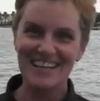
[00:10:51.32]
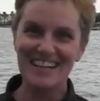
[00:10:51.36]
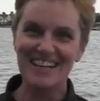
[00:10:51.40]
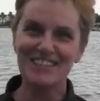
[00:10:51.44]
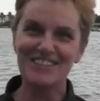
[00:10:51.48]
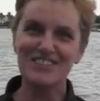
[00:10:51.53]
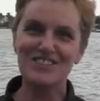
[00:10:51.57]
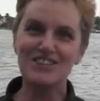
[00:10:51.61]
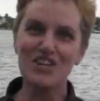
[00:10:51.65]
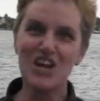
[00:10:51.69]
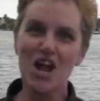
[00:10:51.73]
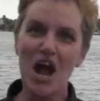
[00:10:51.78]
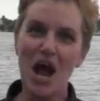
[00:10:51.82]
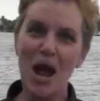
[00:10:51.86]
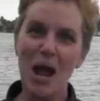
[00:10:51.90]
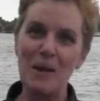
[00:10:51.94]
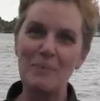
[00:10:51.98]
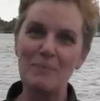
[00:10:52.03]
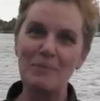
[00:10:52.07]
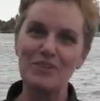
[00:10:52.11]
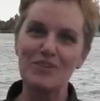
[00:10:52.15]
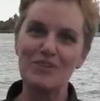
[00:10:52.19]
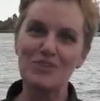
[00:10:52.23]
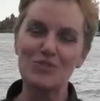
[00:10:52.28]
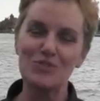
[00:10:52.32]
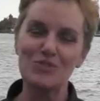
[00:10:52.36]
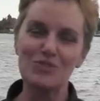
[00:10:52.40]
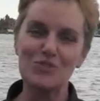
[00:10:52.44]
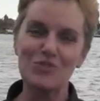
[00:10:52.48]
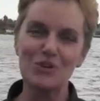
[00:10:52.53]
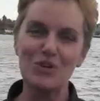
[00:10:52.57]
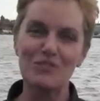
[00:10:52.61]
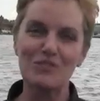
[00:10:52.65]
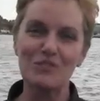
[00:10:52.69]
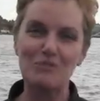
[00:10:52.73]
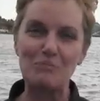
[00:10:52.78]
Next time, this is
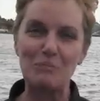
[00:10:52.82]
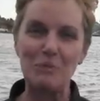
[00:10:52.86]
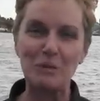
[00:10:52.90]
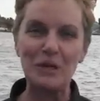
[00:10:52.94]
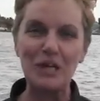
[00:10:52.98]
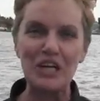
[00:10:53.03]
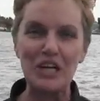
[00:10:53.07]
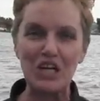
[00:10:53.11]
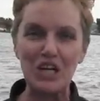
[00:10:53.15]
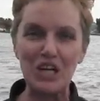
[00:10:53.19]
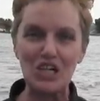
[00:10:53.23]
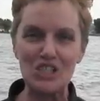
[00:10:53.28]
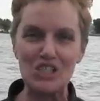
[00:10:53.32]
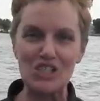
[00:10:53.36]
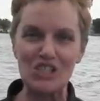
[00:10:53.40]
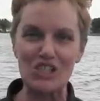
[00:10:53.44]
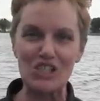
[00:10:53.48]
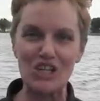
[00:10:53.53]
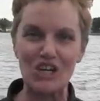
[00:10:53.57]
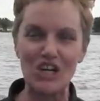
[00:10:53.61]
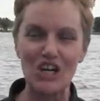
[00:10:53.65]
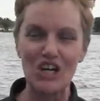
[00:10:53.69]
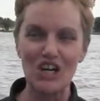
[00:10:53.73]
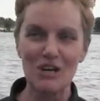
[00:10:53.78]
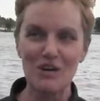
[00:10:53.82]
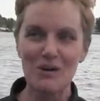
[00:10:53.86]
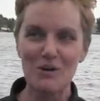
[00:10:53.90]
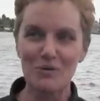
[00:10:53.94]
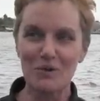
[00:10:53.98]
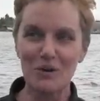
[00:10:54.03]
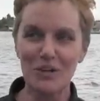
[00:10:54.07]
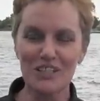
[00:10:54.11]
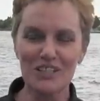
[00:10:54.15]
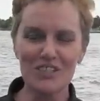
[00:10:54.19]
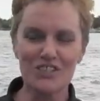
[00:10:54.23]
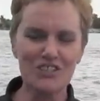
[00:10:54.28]
sort of a precursor.
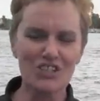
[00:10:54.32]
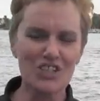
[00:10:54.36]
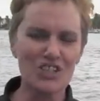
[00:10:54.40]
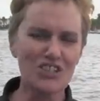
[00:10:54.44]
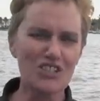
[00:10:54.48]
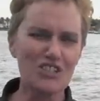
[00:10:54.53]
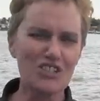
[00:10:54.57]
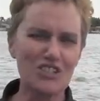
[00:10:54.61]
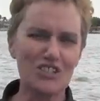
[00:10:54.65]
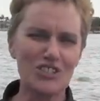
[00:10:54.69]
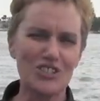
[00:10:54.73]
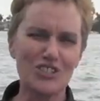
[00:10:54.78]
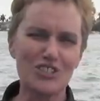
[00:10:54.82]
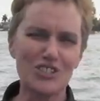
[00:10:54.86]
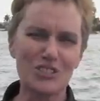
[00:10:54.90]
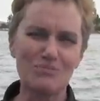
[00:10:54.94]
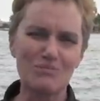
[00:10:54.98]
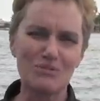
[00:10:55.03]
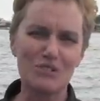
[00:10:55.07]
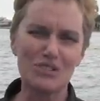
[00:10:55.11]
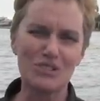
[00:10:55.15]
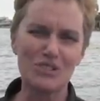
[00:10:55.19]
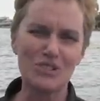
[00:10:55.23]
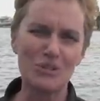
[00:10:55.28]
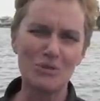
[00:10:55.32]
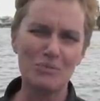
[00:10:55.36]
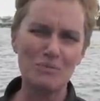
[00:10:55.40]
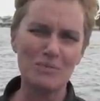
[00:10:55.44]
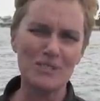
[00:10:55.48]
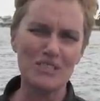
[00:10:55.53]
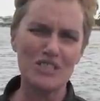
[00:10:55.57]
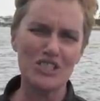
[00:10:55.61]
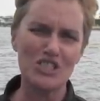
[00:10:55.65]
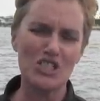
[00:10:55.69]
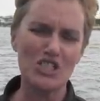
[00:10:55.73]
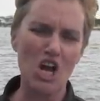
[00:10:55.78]
We're going to start to do some
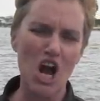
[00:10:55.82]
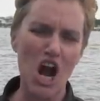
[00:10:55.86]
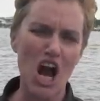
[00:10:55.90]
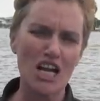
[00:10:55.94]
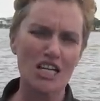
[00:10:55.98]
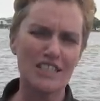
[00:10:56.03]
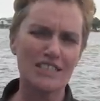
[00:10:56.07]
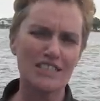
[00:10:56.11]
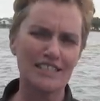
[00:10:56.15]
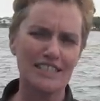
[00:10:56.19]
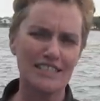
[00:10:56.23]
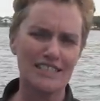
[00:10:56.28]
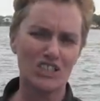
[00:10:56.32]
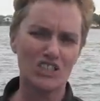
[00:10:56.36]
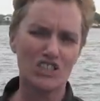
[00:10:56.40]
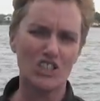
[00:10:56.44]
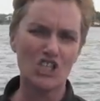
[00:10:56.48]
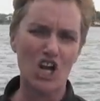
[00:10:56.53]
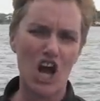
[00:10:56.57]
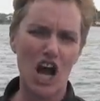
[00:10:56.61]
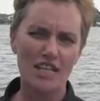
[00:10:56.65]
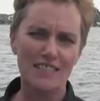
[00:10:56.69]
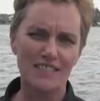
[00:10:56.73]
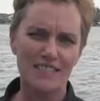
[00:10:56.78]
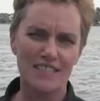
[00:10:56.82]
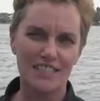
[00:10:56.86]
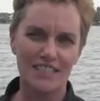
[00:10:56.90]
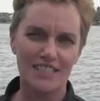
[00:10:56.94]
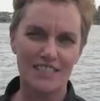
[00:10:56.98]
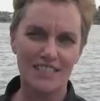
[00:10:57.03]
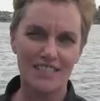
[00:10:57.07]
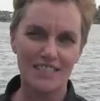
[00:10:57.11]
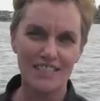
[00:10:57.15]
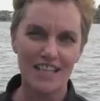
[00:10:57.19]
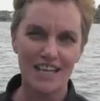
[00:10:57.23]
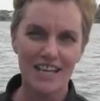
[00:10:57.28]
soups, stocks, and
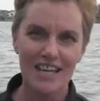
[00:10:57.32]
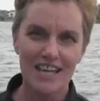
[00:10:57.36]
sauces.